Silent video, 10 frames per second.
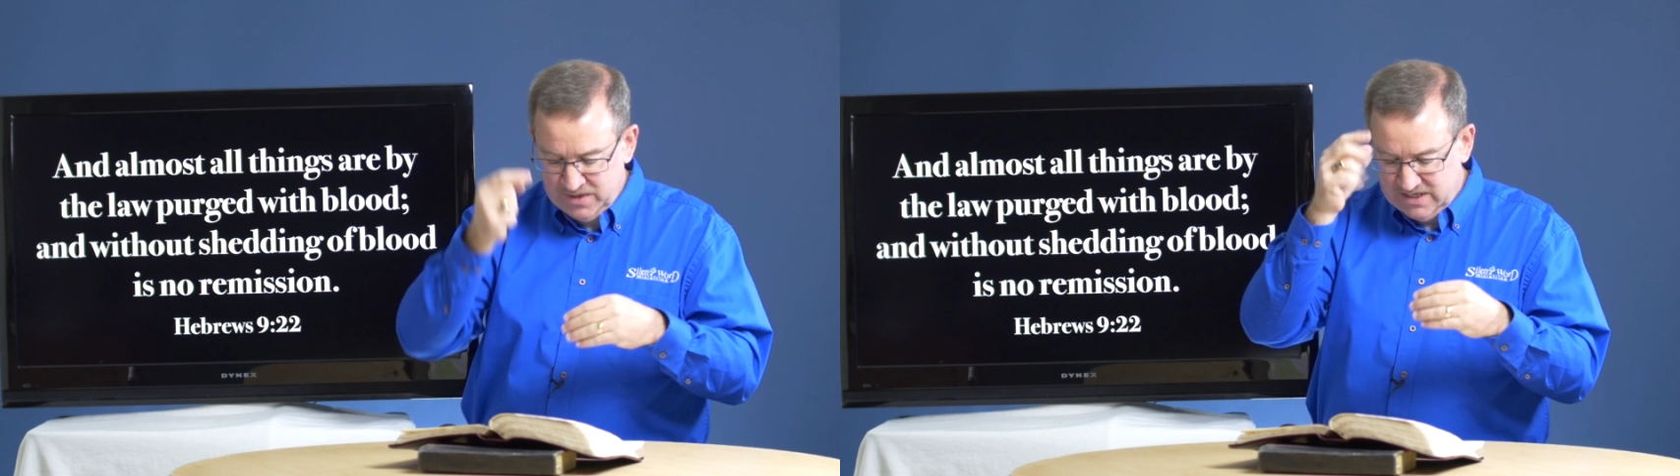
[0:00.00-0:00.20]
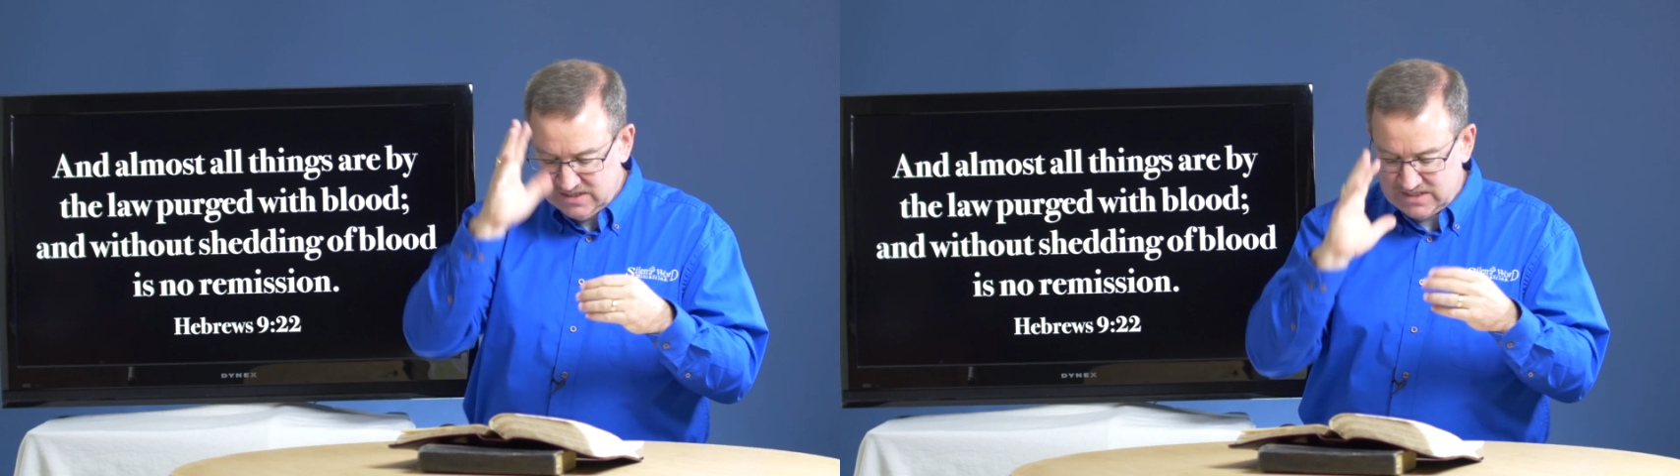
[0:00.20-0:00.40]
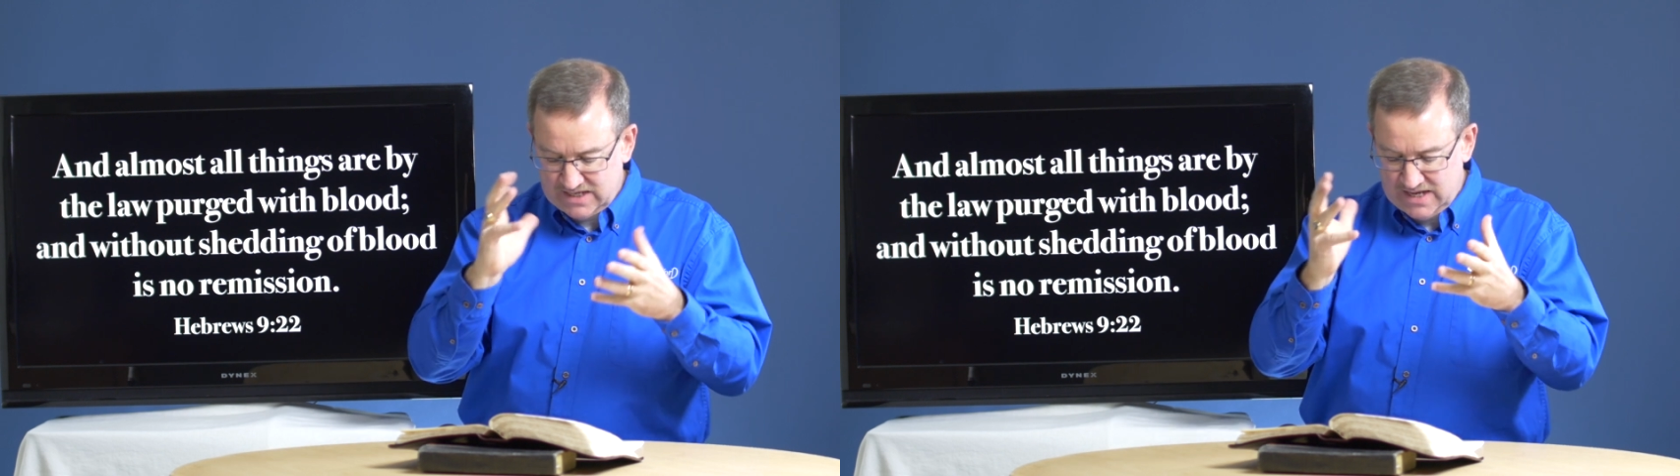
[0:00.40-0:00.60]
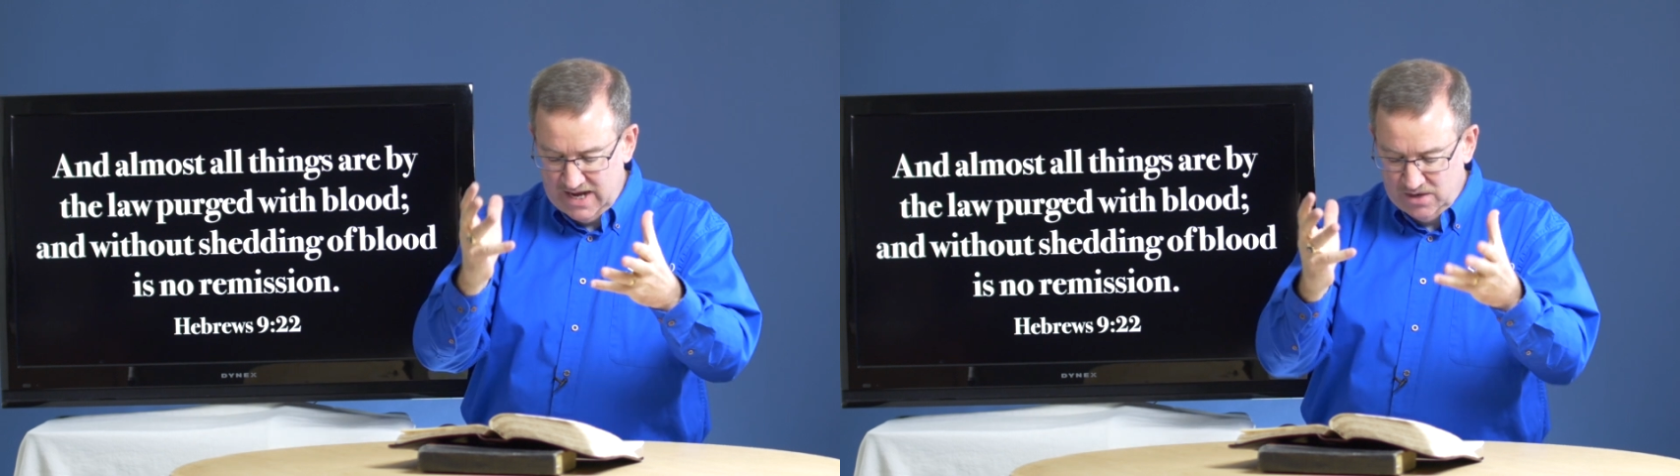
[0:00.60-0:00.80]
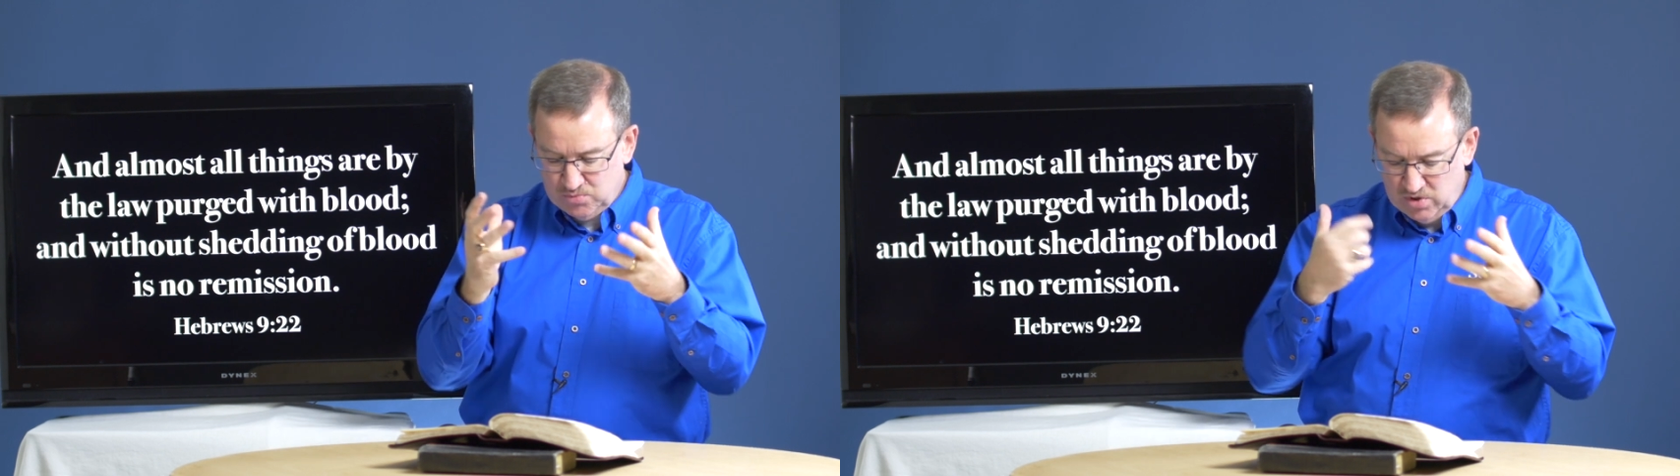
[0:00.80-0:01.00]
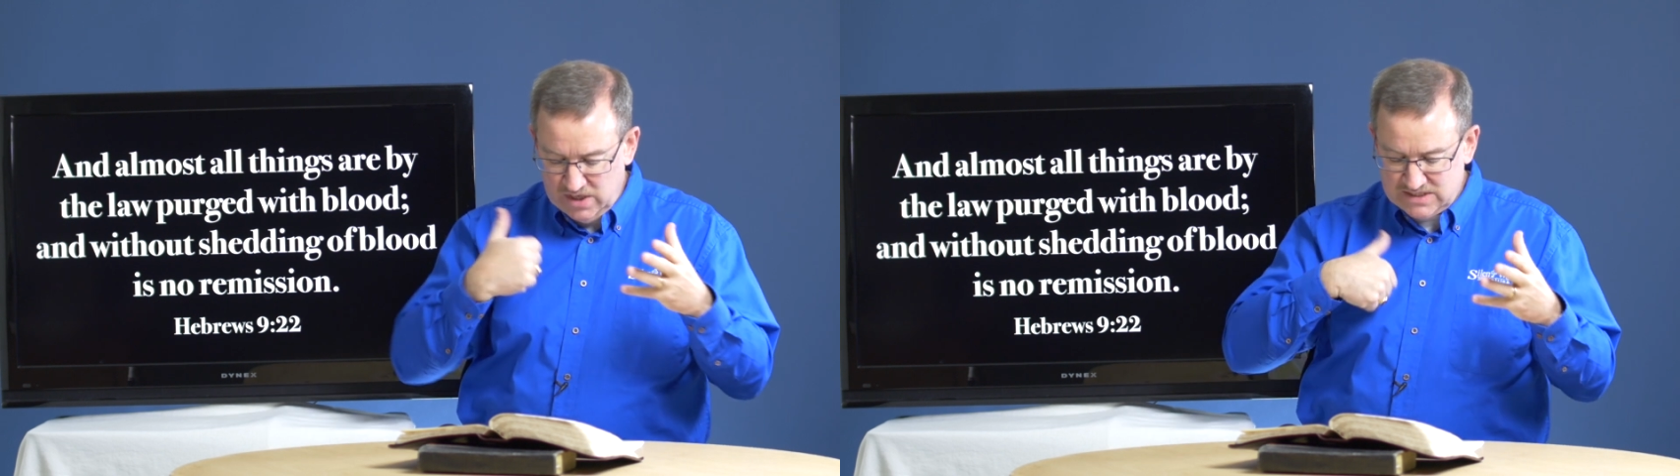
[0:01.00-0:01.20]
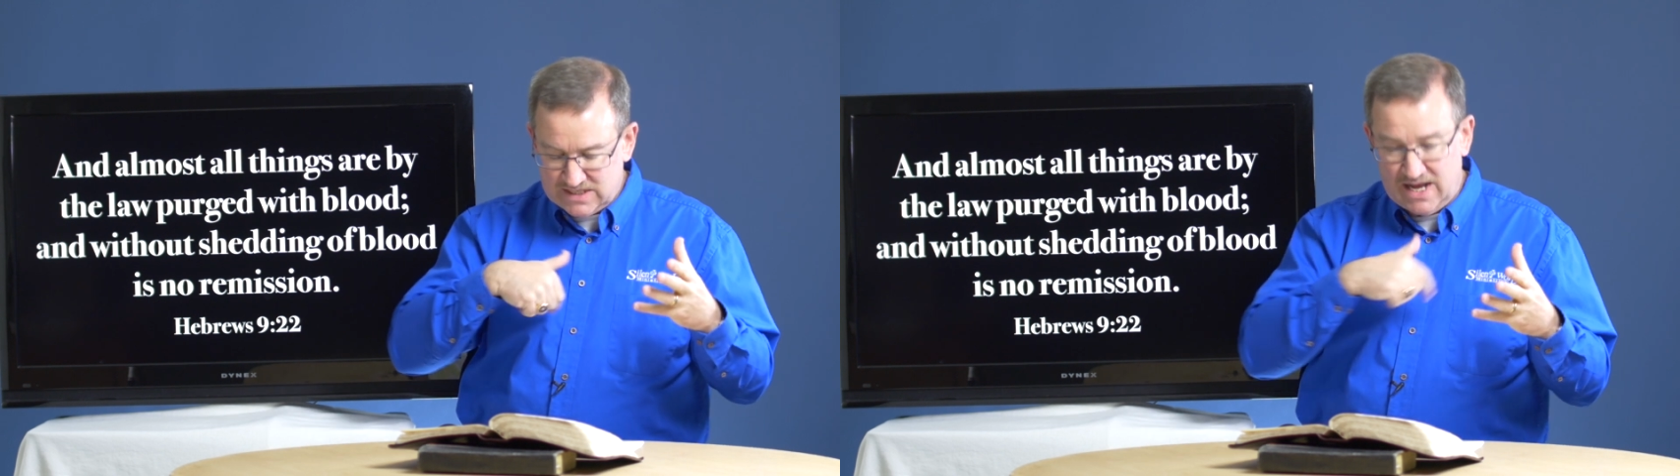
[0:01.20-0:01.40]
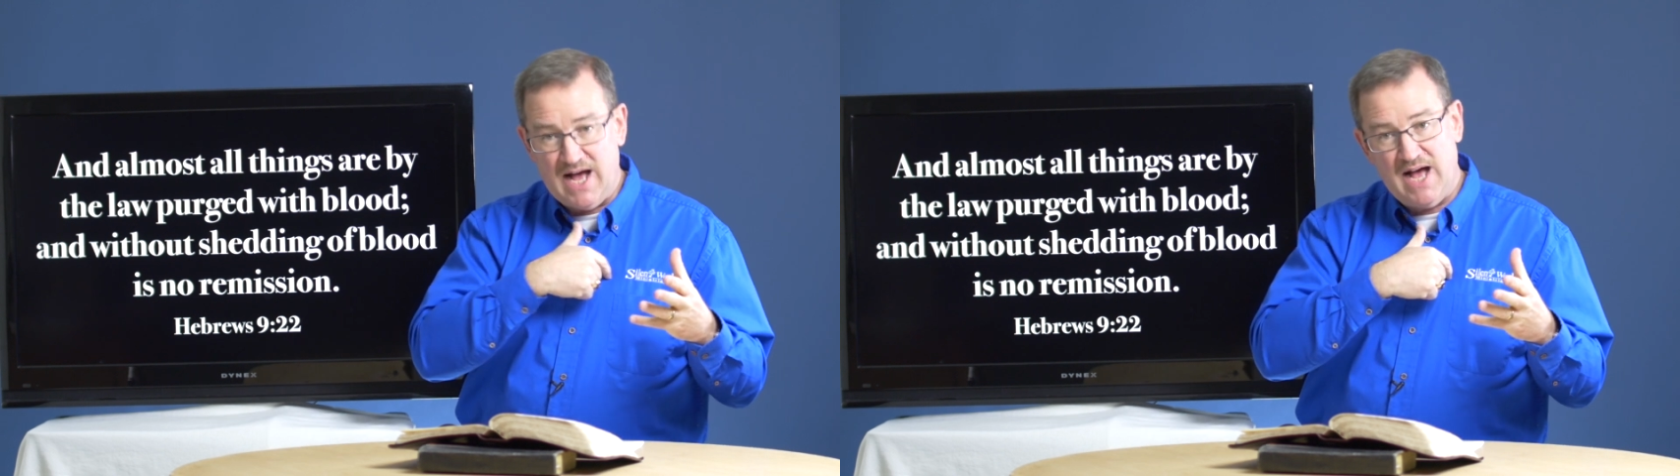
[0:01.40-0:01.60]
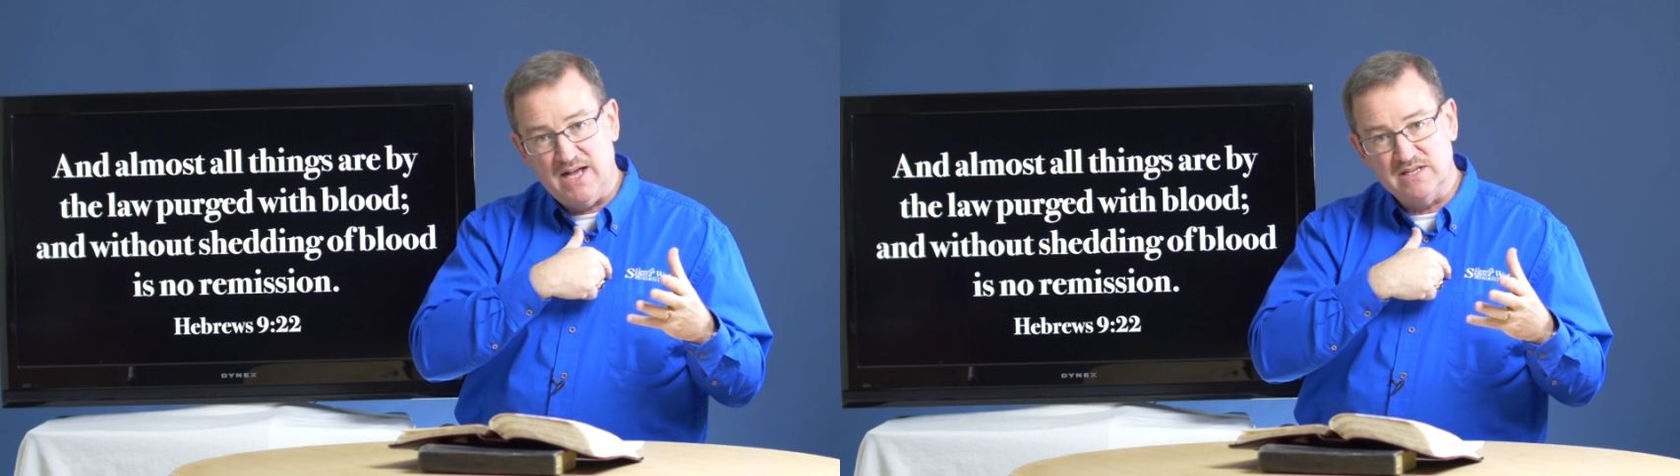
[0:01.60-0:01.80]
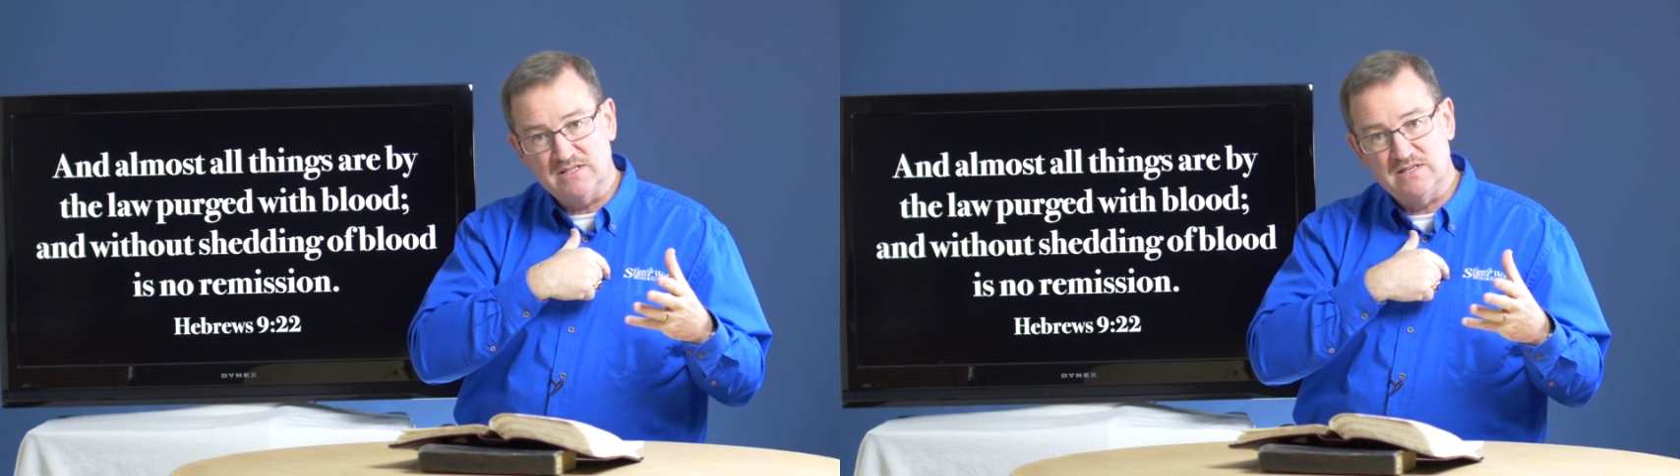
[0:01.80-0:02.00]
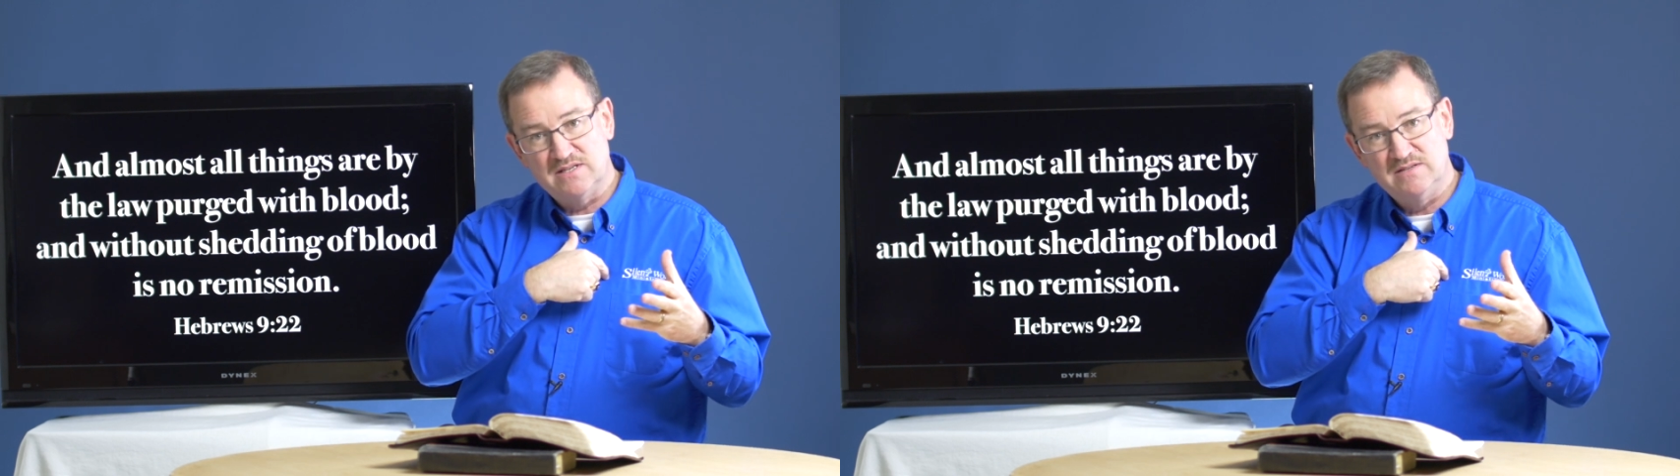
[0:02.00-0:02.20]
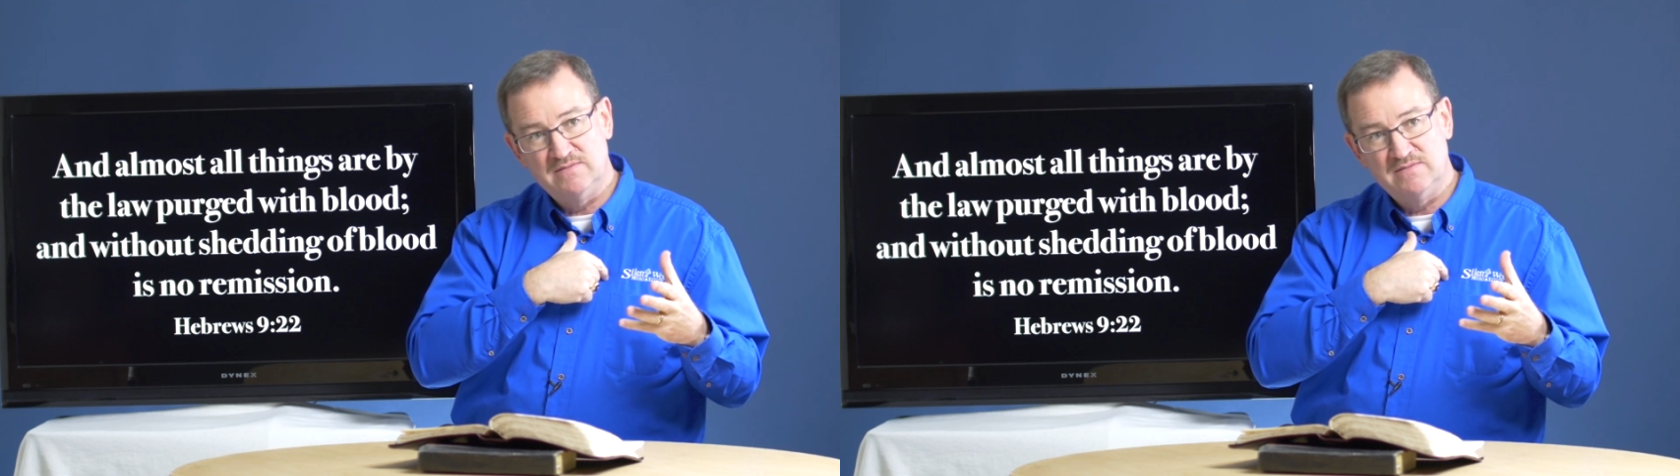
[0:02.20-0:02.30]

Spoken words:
is that God wants us